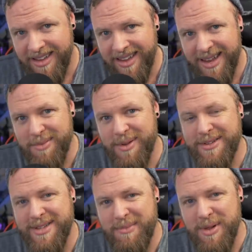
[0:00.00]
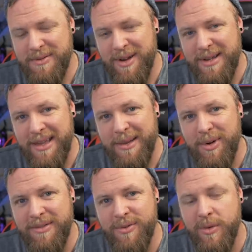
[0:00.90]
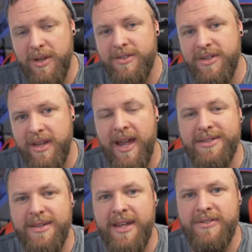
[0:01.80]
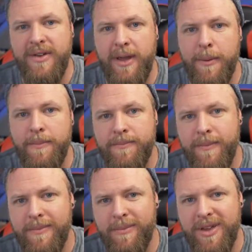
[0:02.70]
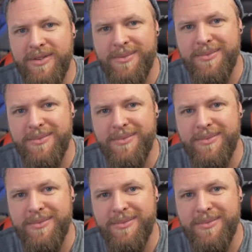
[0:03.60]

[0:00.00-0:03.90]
and hip thrust that motherfucking like button for me. I'll see you guys in the next video. Peace.